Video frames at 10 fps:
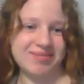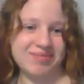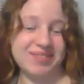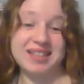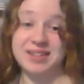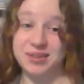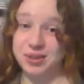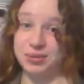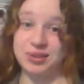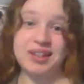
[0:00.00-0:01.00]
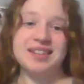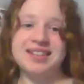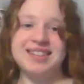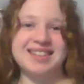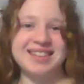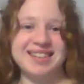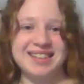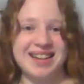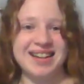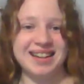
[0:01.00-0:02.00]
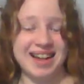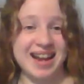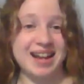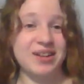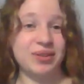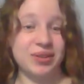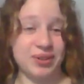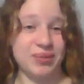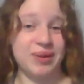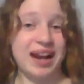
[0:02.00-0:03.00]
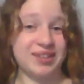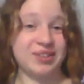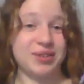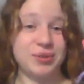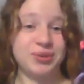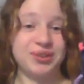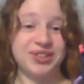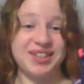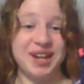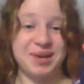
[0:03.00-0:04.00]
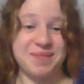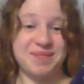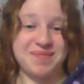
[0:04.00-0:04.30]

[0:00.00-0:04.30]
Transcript: See, there it goes. She can, though, actually hold her stick.